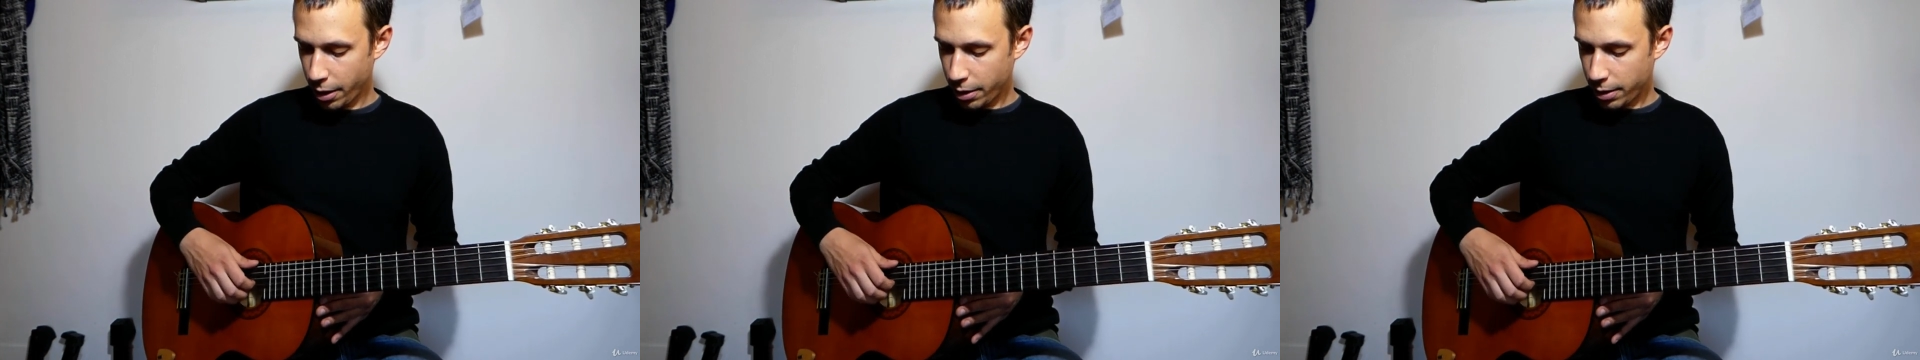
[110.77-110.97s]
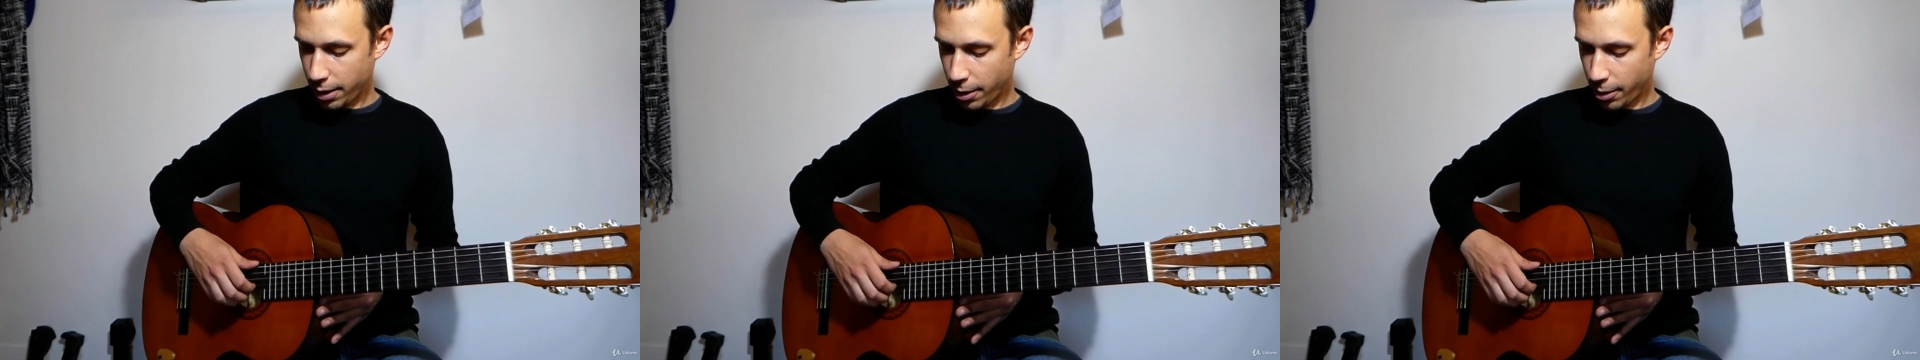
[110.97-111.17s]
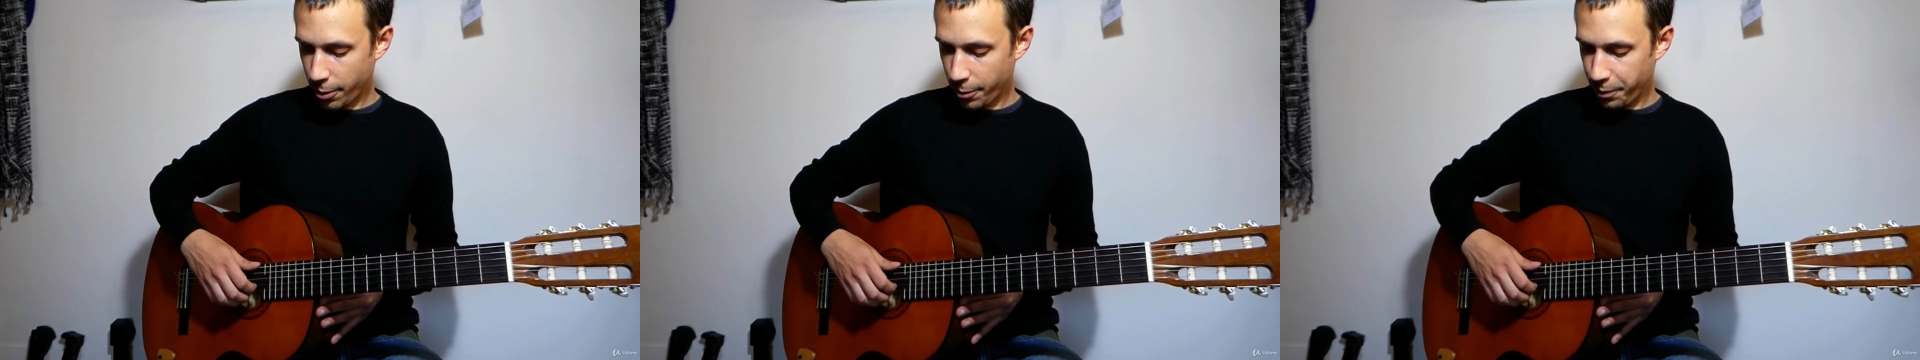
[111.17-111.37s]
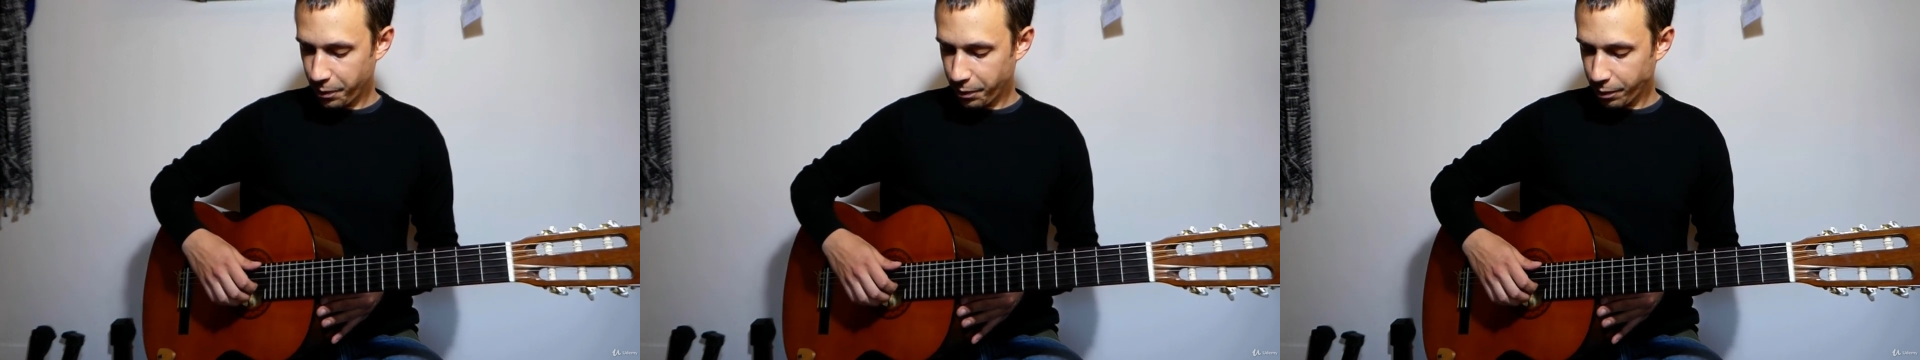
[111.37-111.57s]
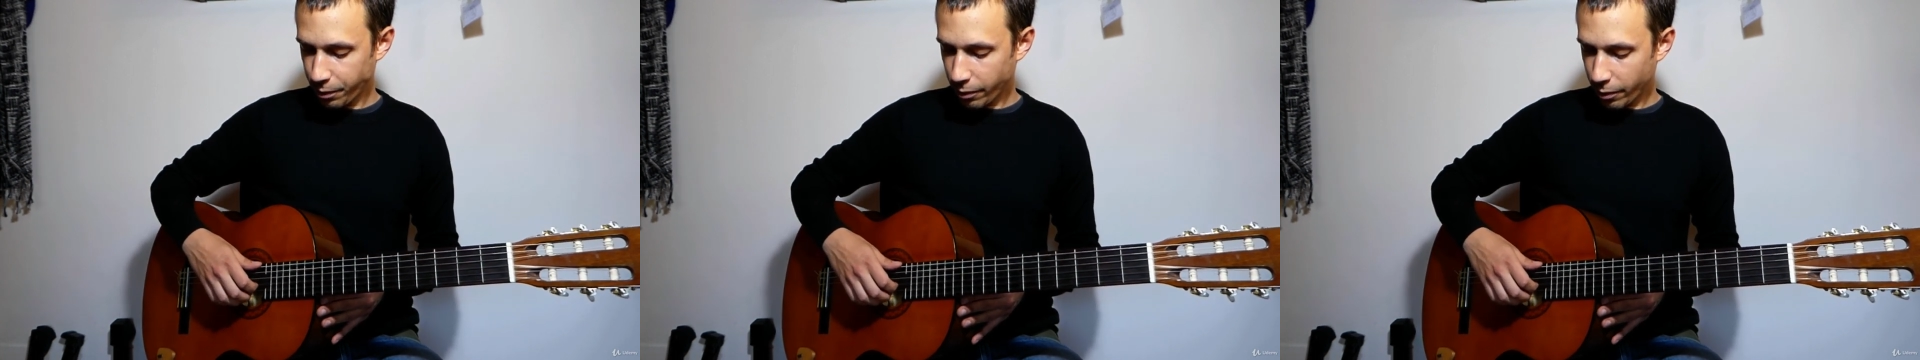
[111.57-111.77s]
So
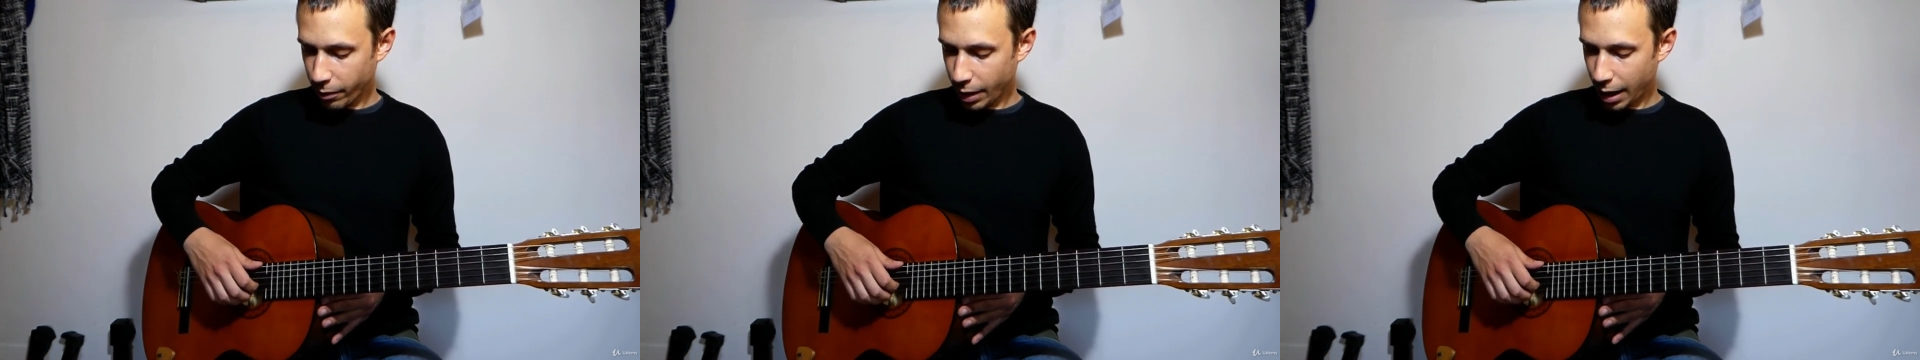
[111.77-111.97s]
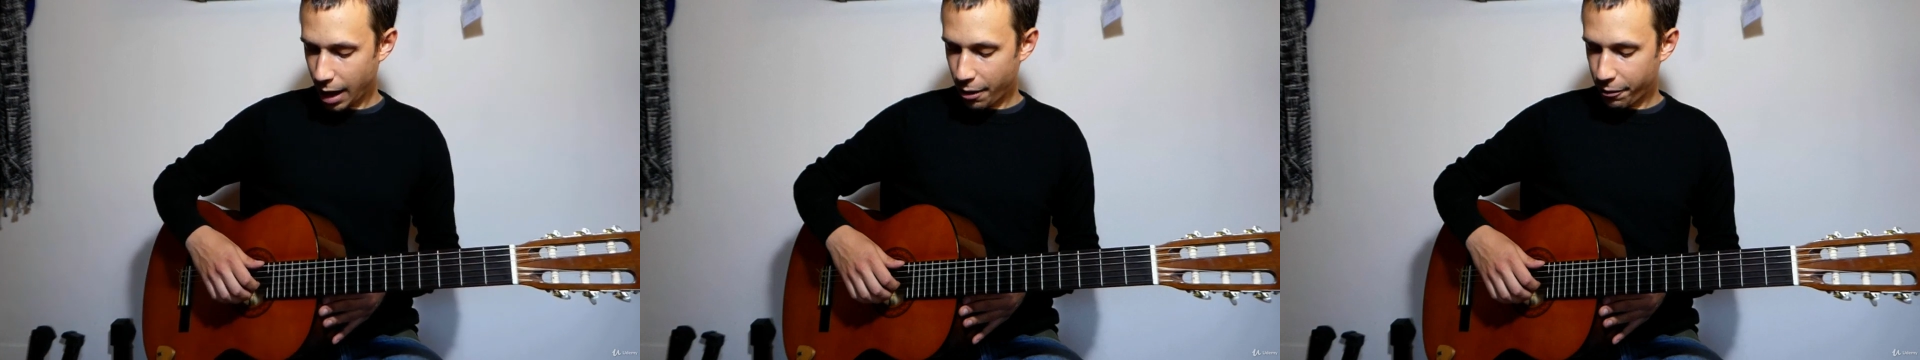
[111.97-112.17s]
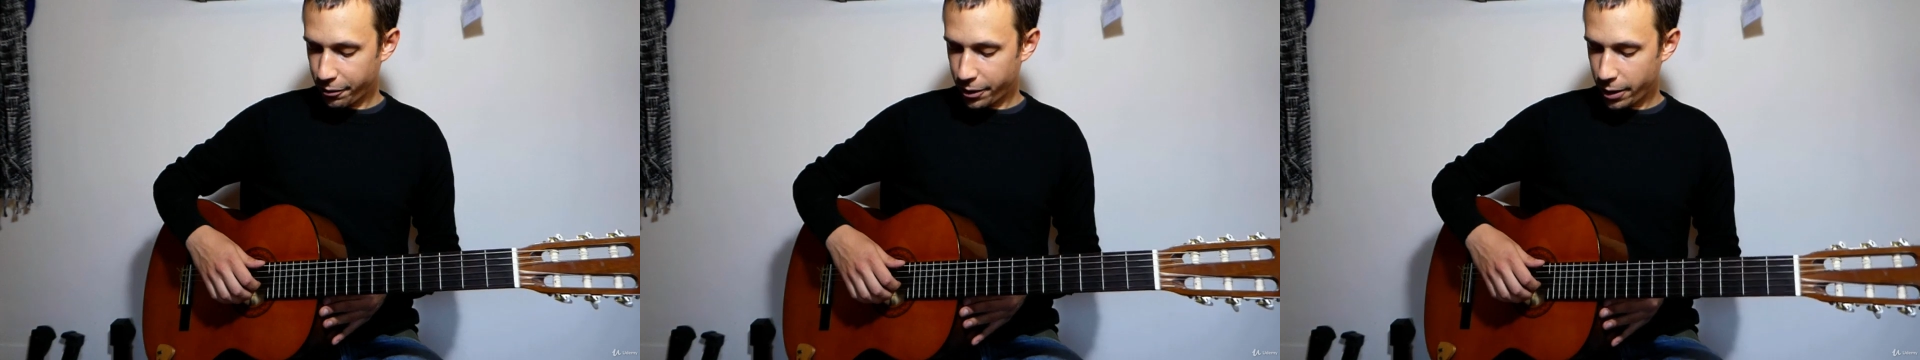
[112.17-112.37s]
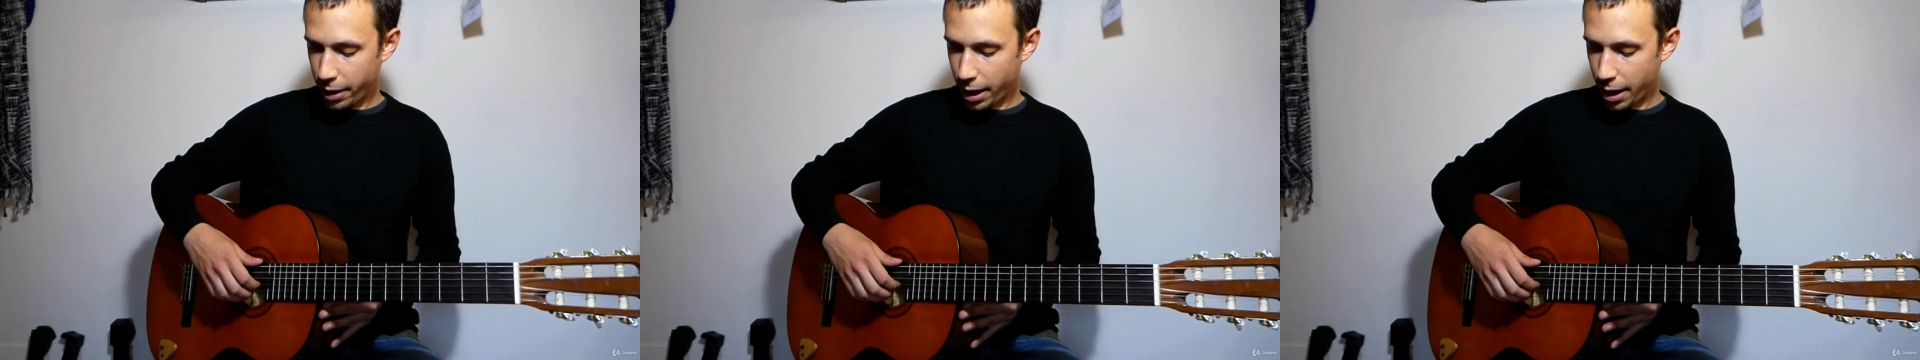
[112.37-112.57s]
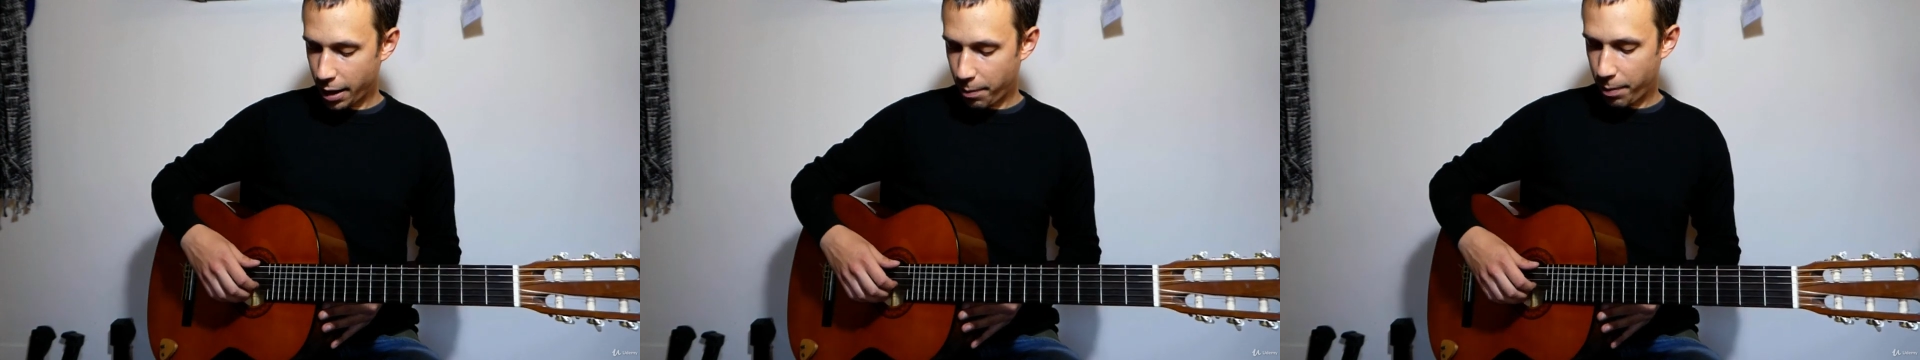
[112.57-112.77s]
after I